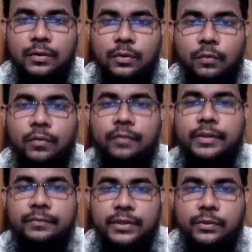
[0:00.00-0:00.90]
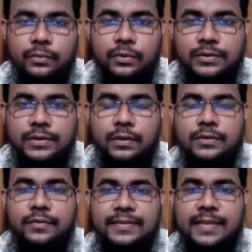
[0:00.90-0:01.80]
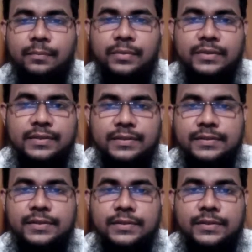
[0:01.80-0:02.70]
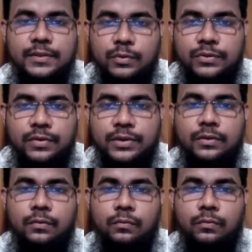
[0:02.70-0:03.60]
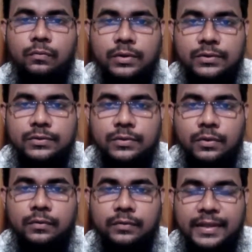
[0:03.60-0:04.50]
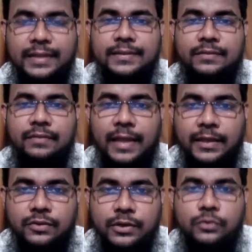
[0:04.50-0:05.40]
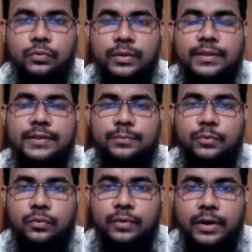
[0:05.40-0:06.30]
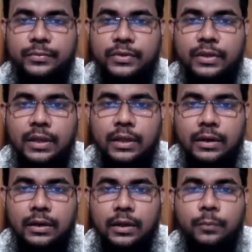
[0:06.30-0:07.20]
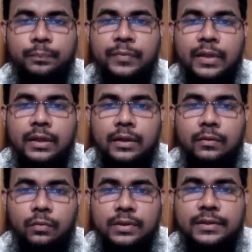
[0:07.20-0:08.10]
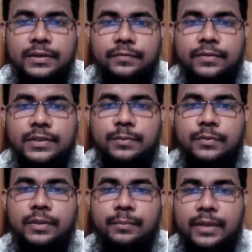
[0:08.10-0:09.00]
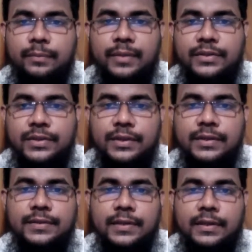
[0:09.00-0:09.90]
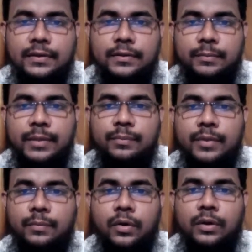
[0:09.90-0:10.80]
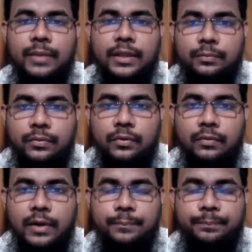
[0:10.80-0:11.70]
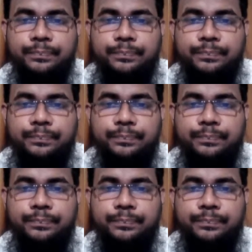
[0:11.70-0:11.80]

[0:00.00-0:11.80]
overwhelm with you lots and lots of examples. This is just a demonstration of what sort of things we actually do in these programs. Now, what is the difference between the Make Me a Genius and the Make Me a Polymath program?